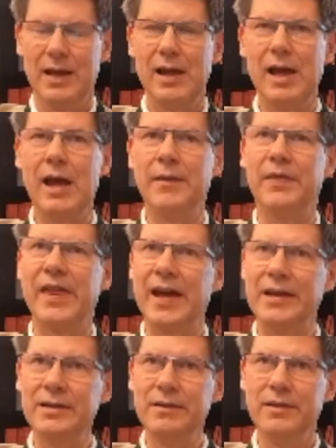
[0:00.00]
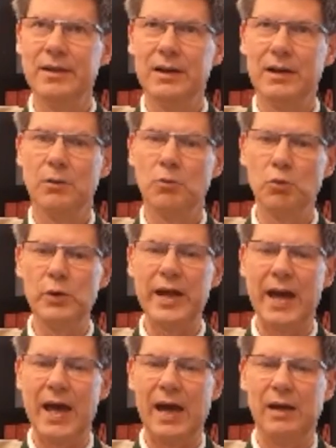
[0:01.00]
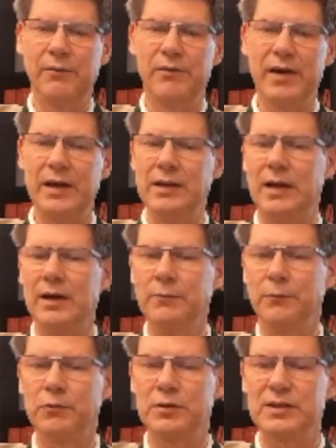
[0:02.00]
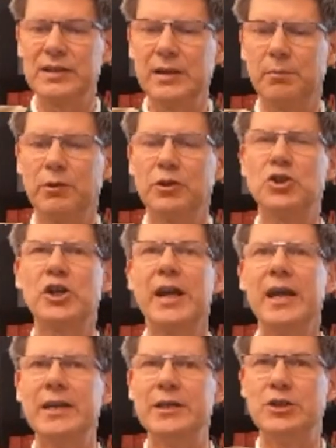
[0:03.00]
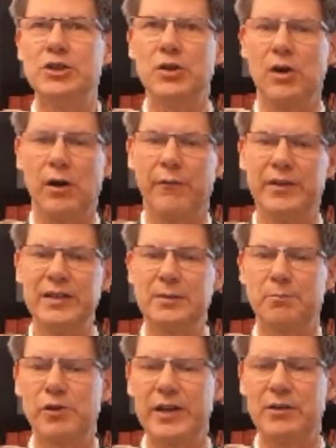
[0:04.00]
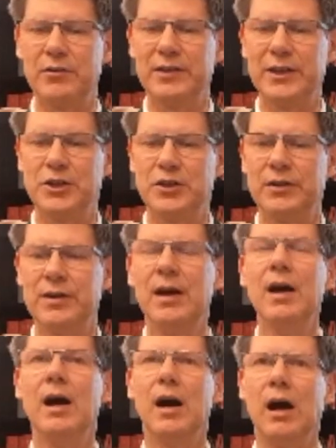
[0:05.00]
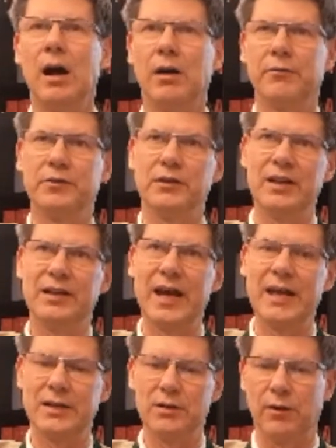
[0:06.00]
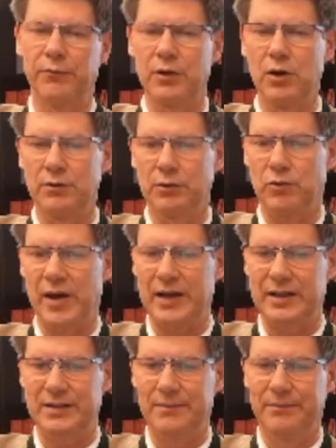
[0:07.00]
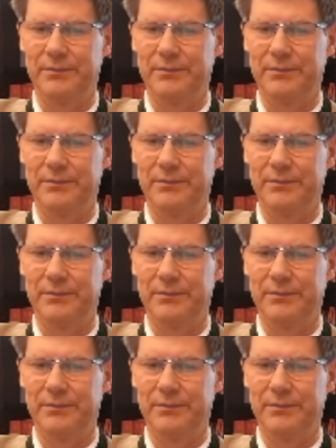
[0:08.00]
And then we have an unforeseeable change of this precondition after the date of contract,